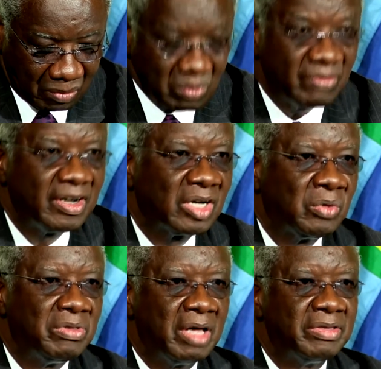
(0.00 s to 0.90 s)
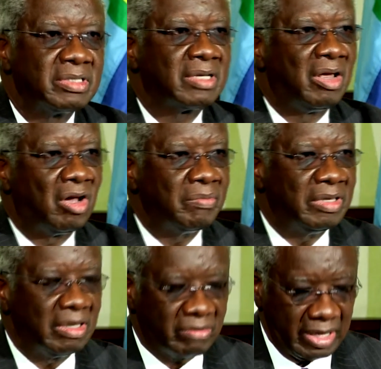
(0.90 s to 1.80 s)
We've argued that this cannot
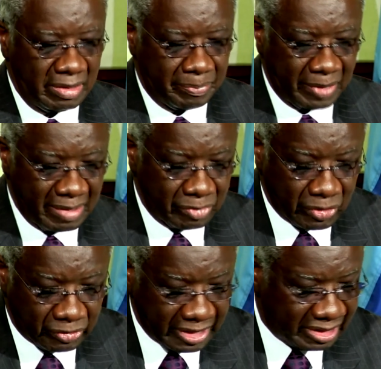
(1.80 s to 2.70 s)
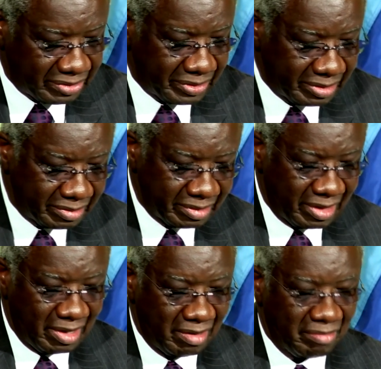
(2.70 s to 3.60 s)
be the primary criterion
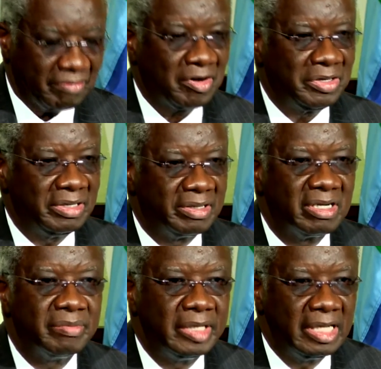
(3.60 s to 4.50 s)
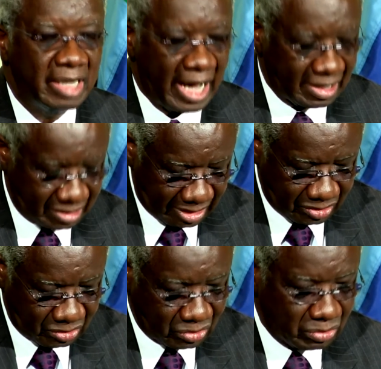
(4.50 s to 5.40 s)
for determining
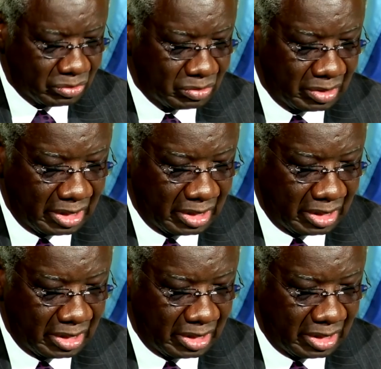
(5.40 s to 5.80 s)
access to